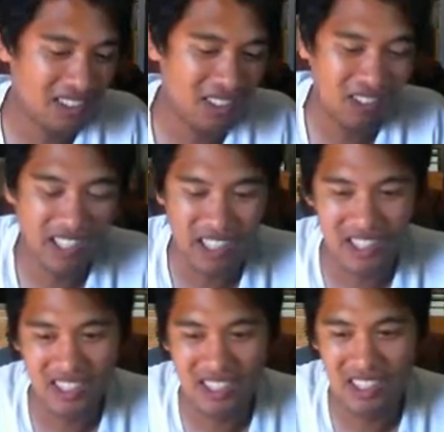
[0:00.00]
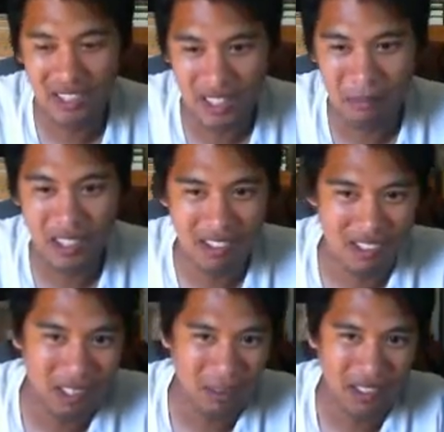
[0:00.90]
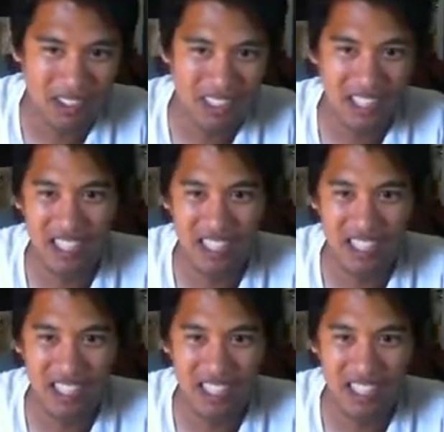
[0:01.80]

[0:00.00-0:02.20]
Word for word: credence to like my credibility